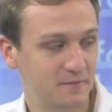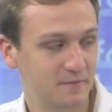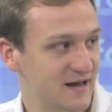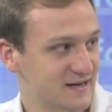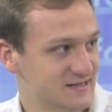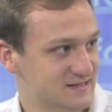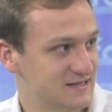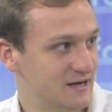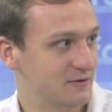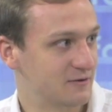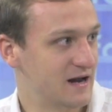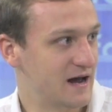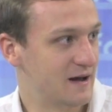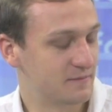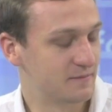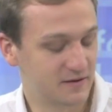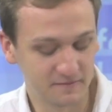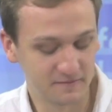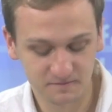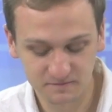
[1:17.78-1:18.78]
the banks thought would
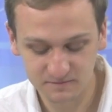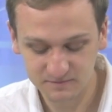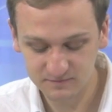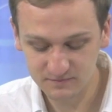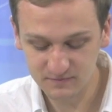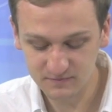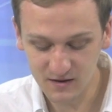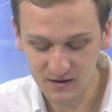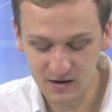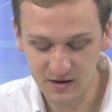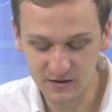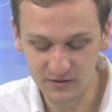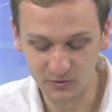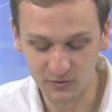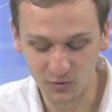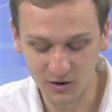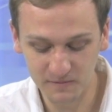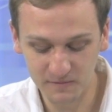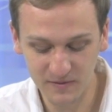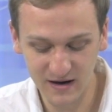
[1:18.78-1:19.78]
happen.
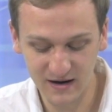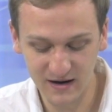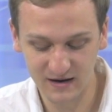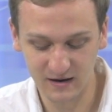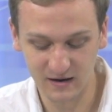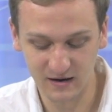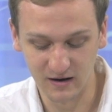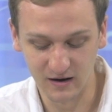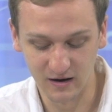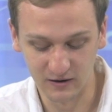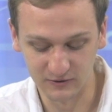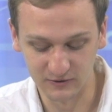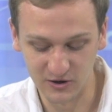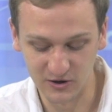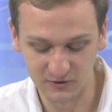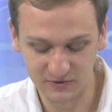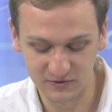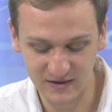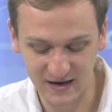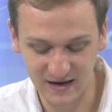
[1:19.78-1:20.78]
The one bank I'll
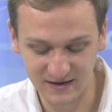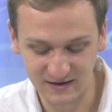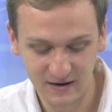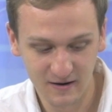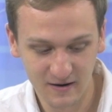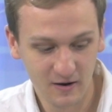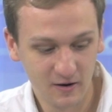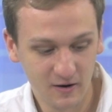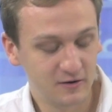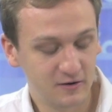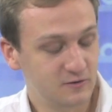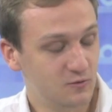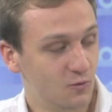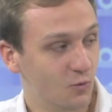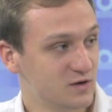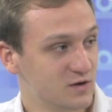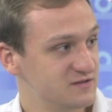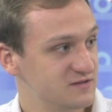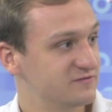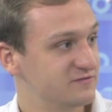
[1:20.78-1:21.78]
note that
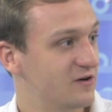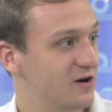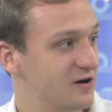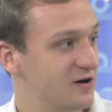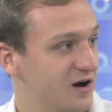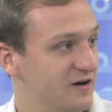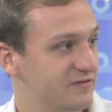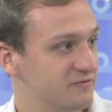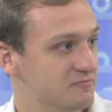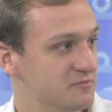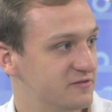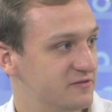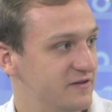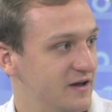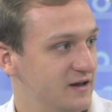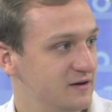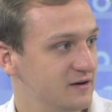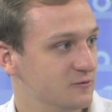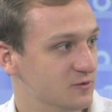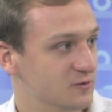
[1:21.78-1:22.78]
wasn't far off from the
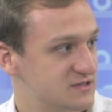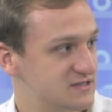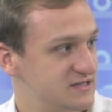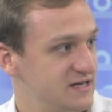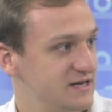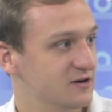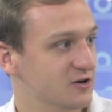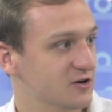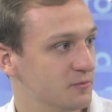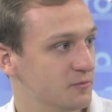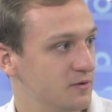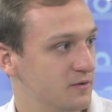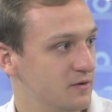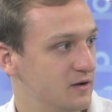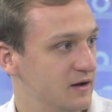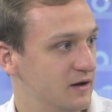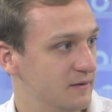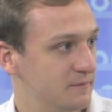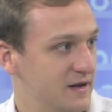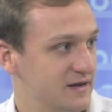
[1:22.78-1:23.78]
Fed was Citigroup,
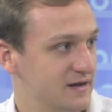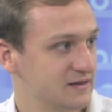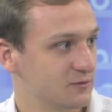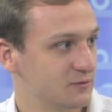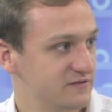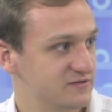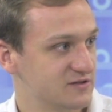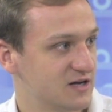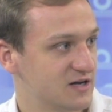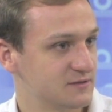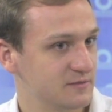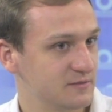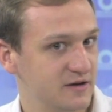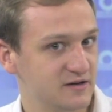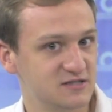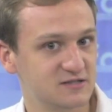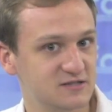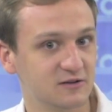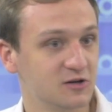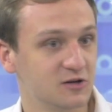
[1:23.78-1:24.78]
a bank that we've talked
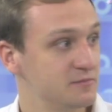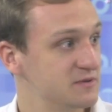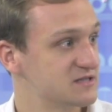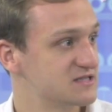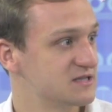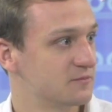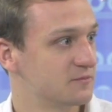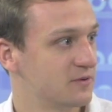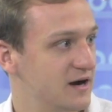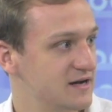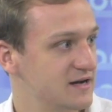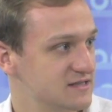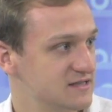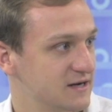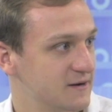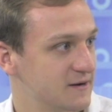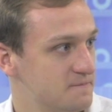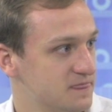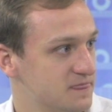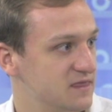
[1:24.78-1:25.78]
about is a little bit
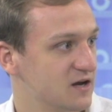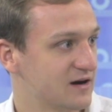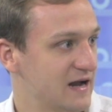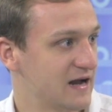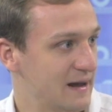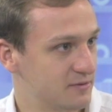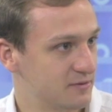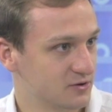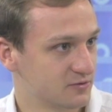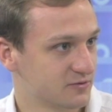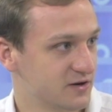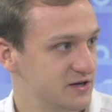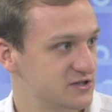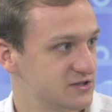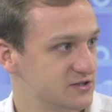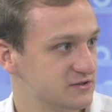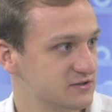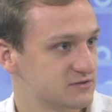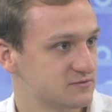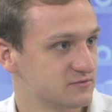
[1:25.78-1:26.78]
surprising, their capital
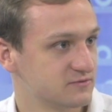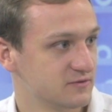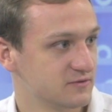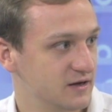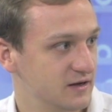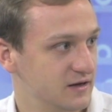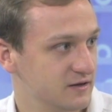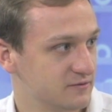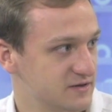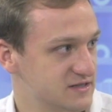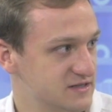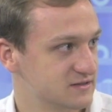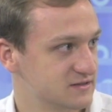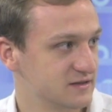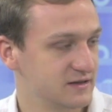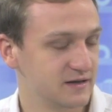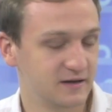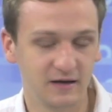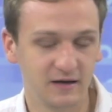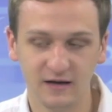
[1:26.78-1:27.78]
ratios uh,
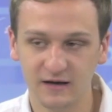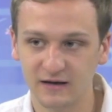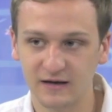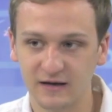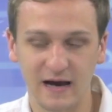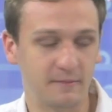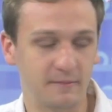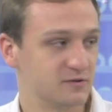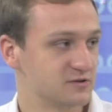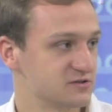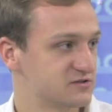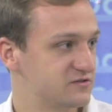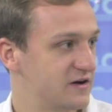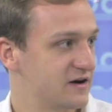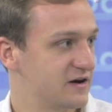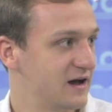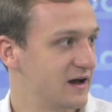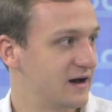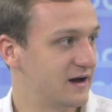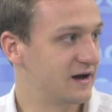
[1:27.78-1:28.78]
recently. Capital's
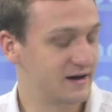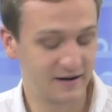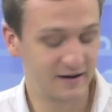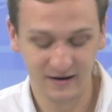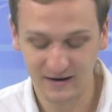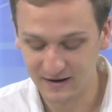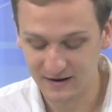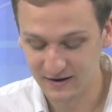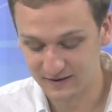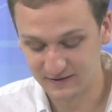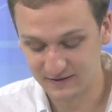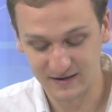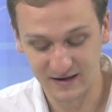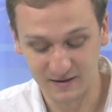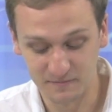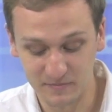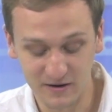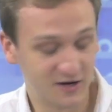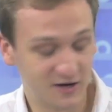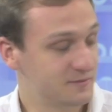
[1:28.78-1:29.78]
very high. They
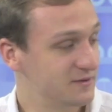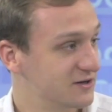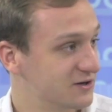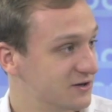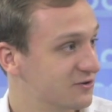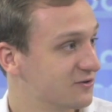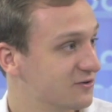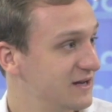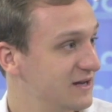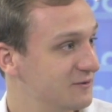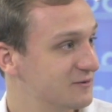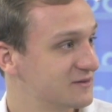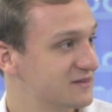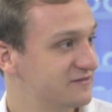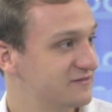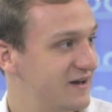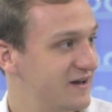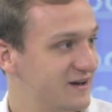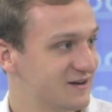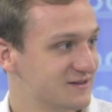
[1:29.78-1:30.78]
appear to be agreeing with
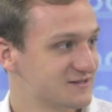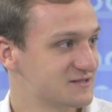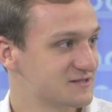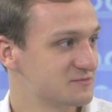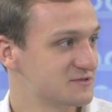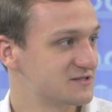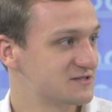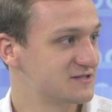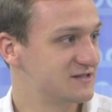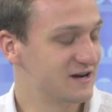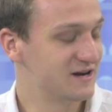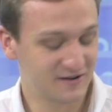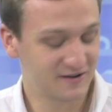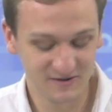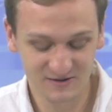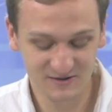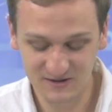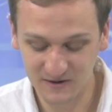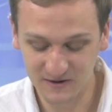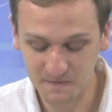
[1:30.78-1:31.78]
the Fed on some
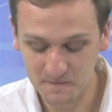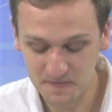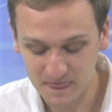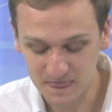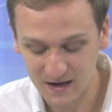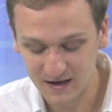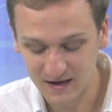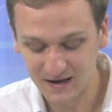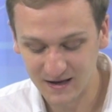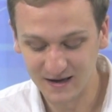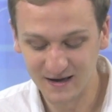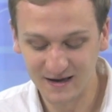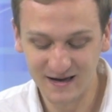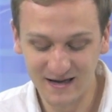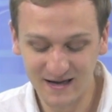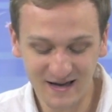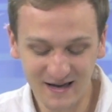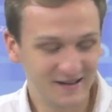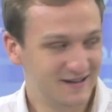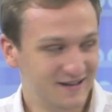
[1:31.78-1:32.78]
scenario. So
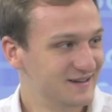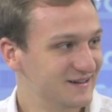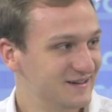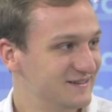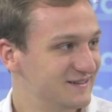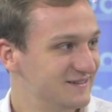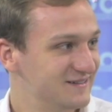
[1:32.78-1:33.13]
agreeing it, with the